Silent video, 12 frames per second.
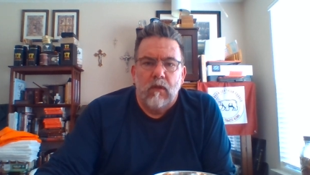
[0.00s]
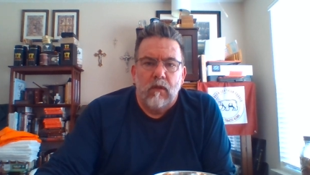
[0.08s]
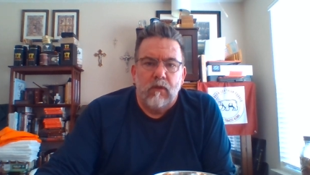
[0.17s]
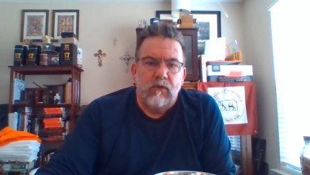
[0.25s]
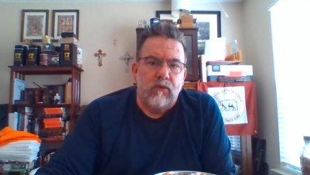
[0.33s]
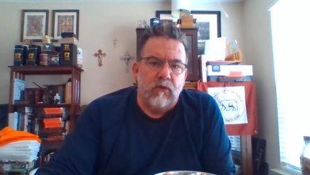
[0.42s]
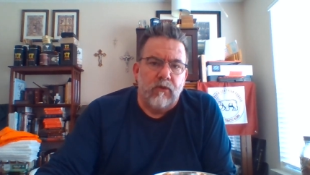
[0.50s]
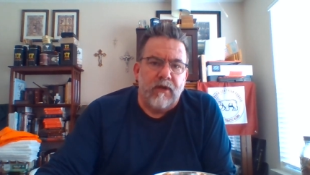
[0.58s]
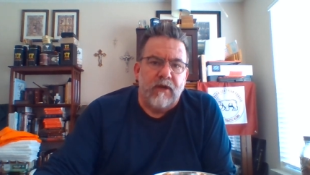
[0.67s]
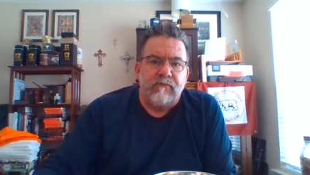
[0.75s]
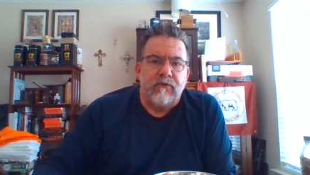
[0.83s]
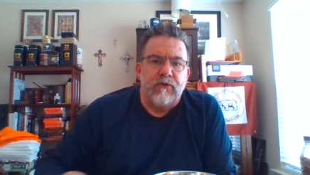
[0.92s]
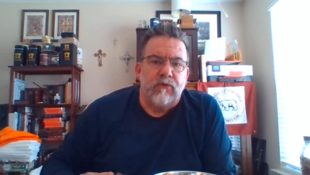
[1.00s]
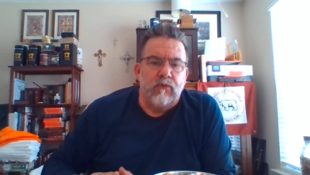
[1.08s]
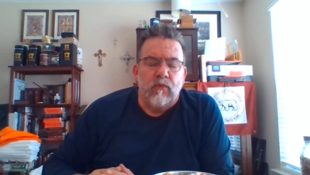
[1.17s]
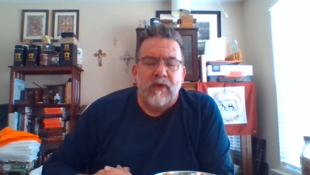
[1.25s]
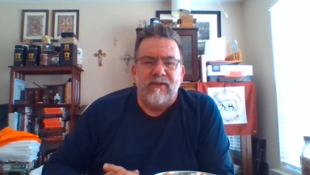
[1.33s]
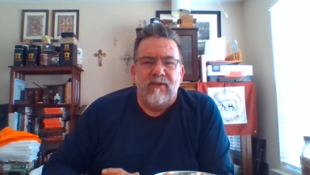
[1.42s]
Good afternoon,
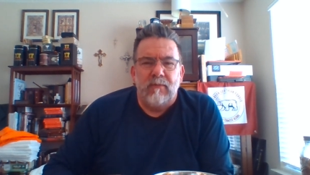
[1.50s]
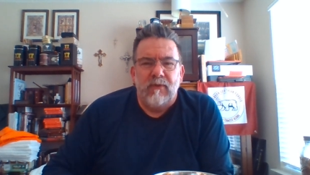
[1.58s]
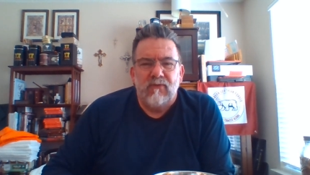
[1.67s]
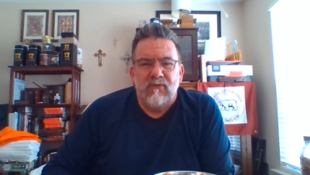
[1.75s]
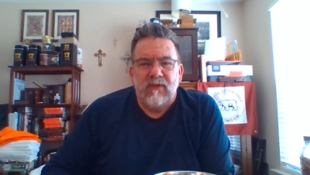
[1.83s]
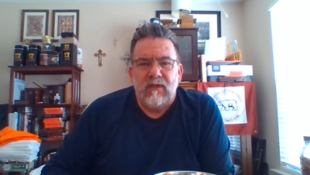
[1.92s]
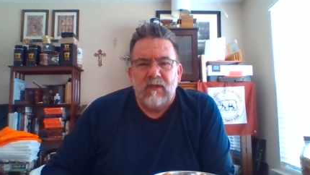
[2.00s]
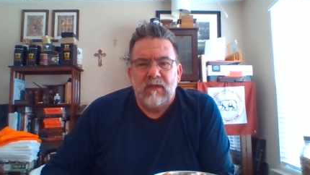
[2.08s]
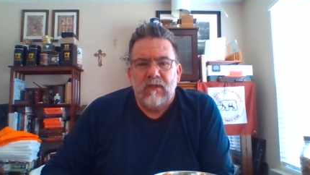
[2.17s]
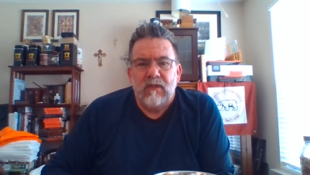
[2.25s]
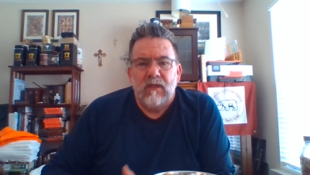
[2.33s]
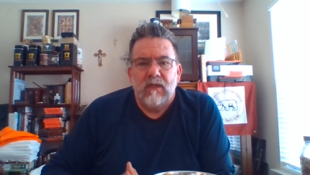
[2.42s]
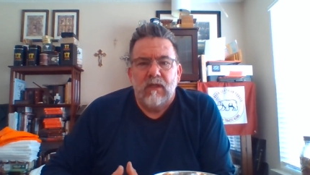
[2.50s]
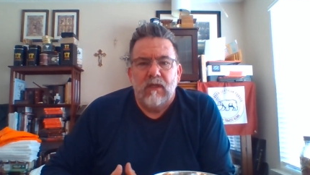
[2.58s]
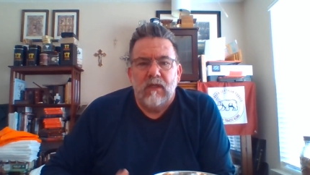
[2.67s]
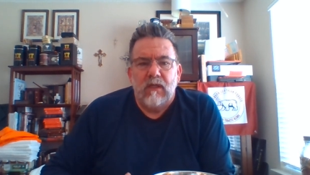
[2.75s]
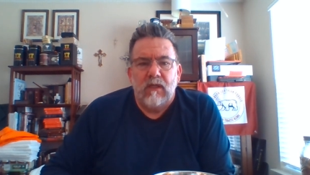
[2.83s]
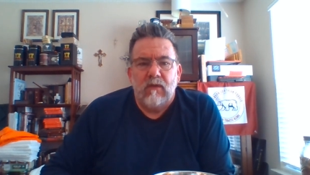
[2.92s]
YTPC.
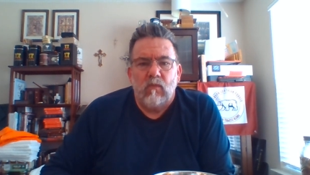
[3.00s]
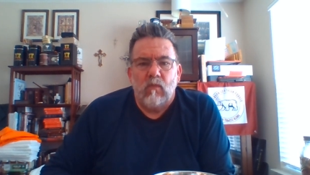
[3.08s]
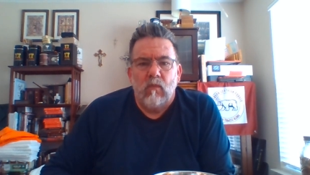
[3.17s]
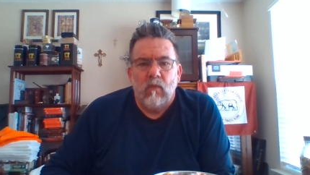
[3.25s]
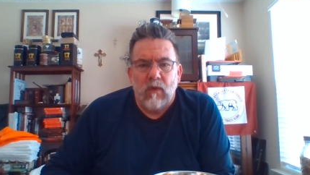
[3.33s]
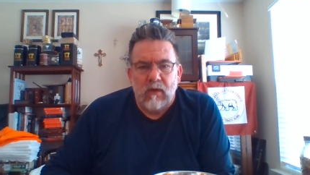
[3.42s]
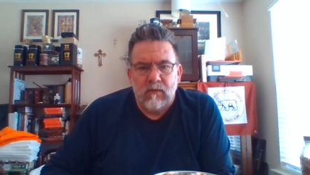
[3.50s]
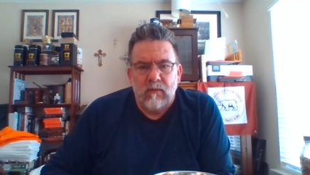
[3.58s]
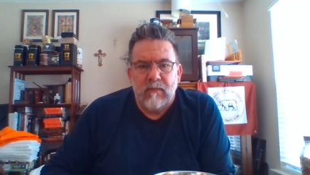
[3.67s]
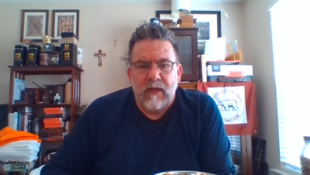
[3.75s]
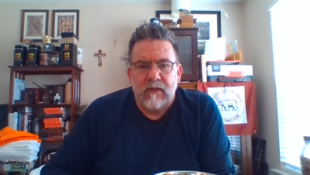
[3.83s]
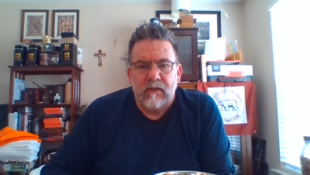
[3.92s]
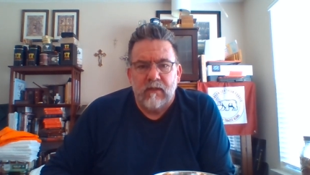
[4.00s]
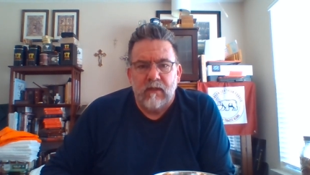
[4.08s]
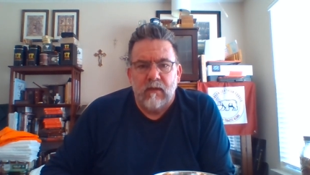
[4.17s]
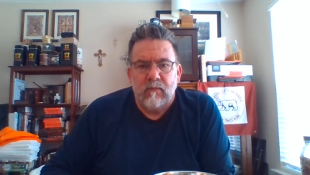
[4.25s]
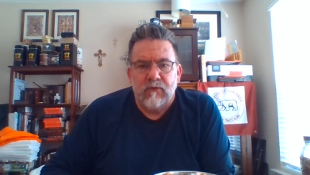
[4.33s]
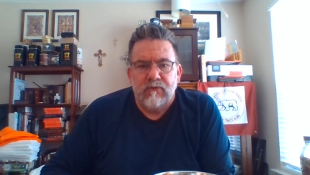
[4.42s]
Welcome back to
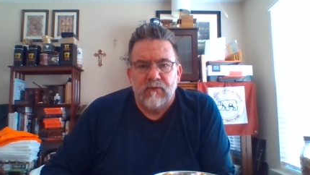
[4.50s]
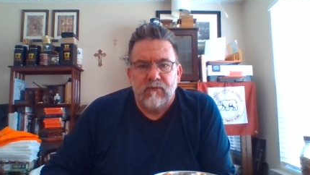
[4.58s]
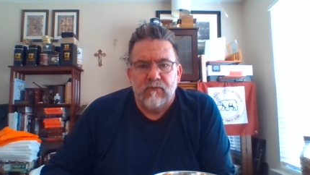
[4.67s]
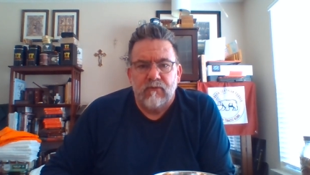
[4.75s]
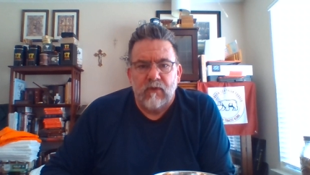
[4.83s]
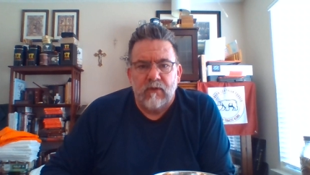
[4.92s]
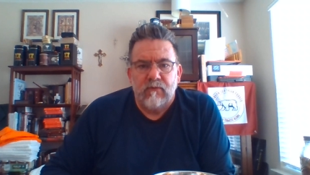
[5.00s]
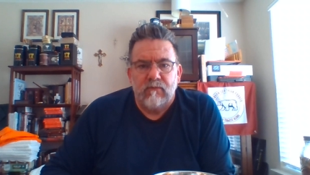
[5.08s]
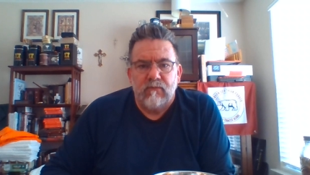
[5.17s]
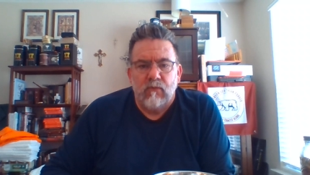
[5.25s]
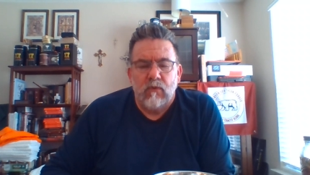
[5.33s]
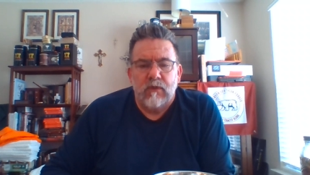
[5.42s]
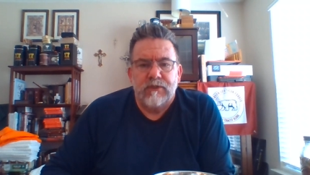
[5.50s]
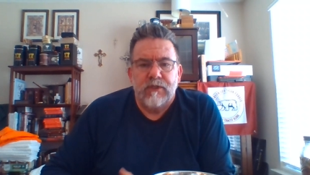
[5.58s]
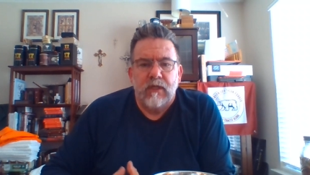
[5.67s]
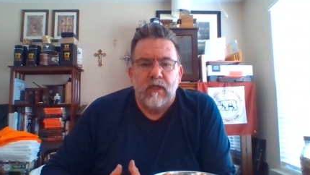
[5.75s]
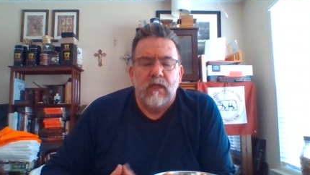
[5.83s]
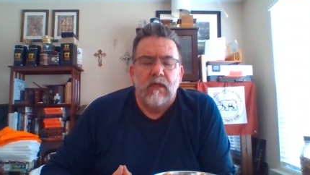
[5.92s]
Emerson Southern Forged.
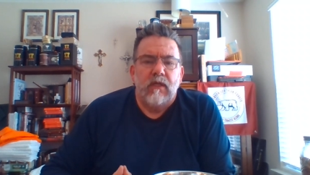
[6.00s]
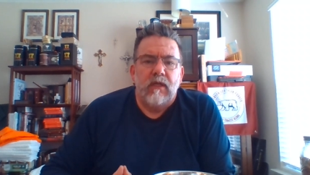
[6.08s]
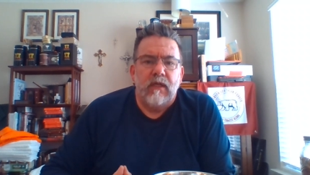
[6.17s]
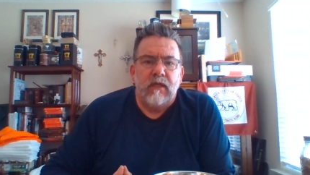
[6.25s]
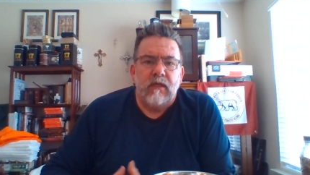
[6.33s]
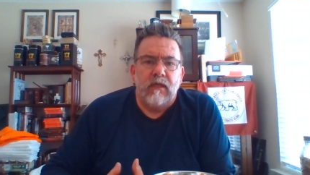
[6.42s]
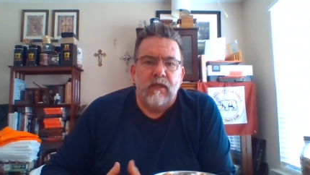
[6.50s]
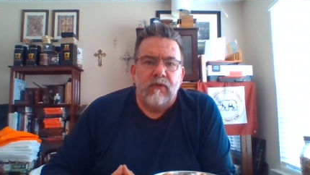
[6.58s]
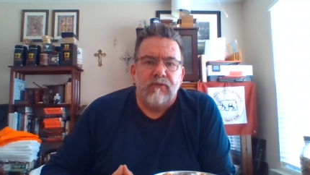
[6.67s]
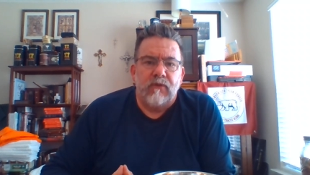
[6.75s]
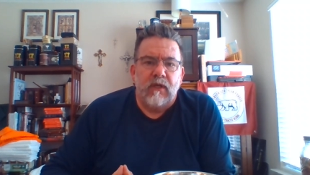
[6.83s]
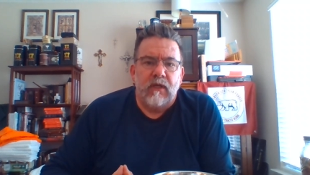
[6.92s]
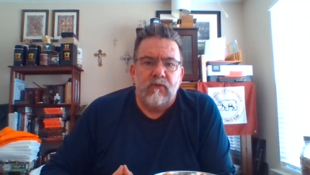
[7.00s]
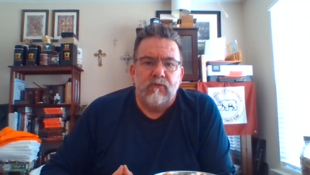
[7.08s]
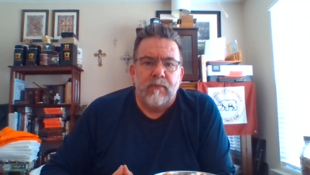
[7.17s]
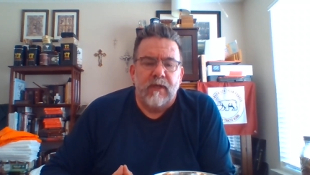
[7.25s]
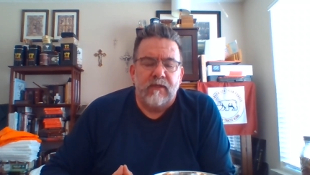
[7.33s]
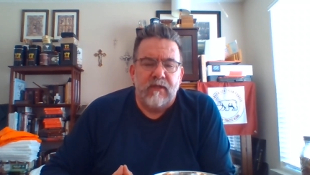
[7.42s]
It is a
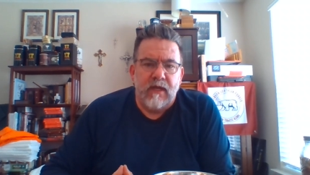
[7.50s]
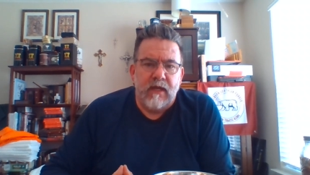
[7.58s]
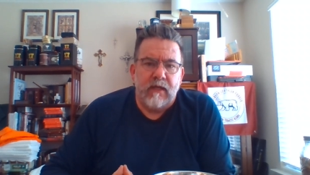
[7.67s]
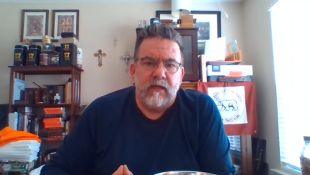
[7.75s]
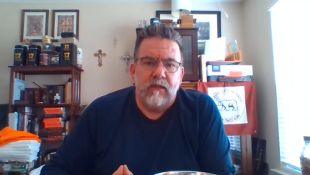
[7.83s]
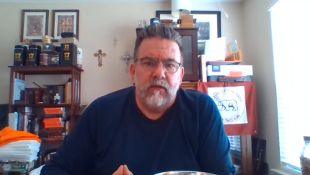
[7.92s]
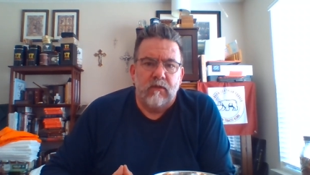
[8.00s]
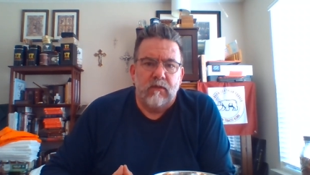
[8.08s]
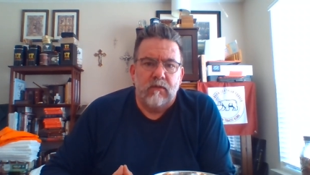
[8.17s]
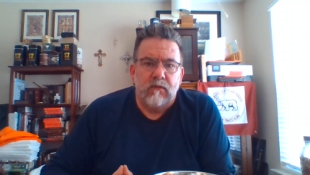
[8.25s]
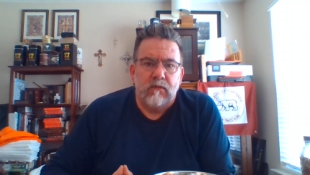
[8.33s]
spectacular